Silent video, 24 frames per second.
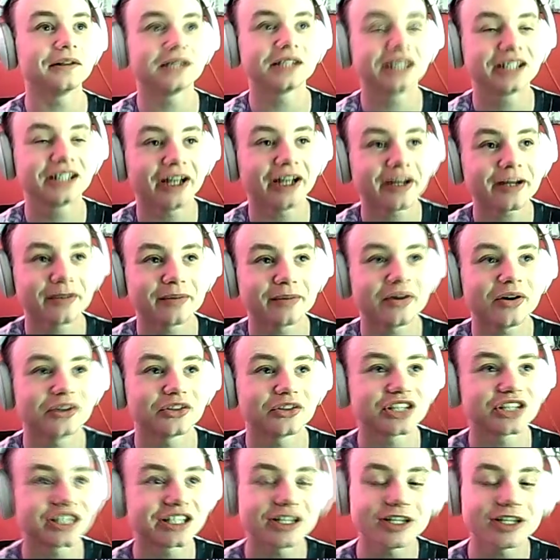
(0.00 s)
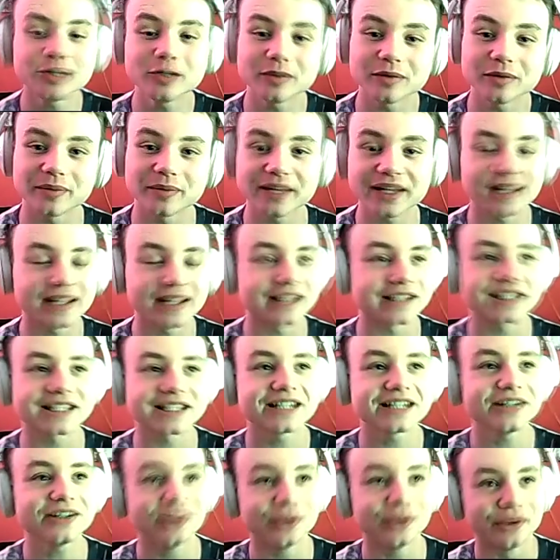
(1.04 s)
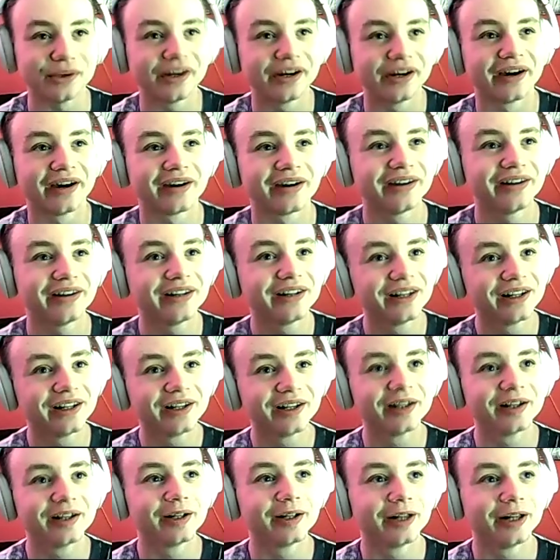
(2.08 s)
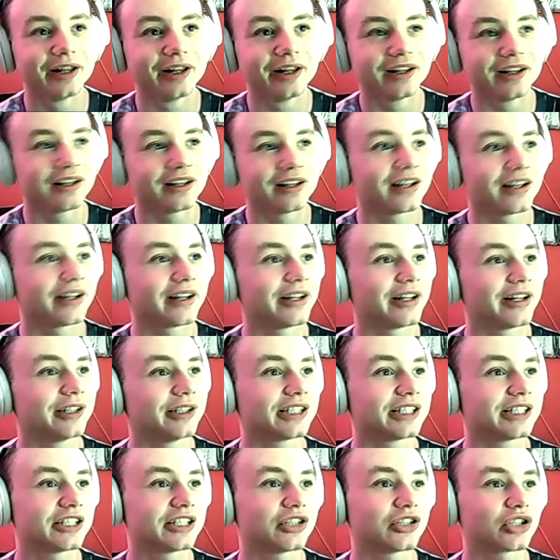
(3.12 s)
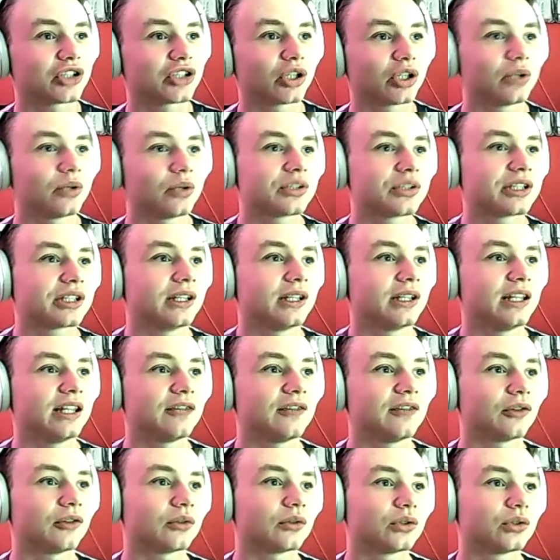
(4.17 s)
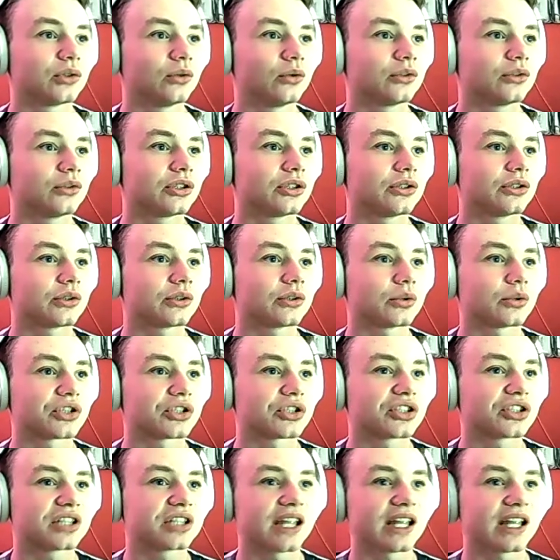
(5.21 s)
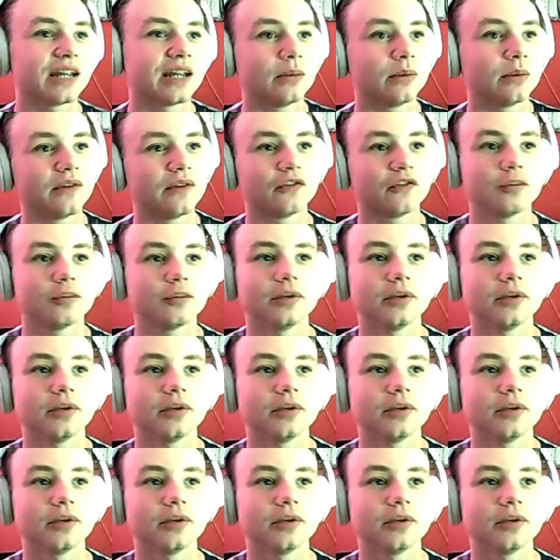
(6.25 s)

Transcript: come on, she's a human being still. Did you choose to leave your daughters or stay with them?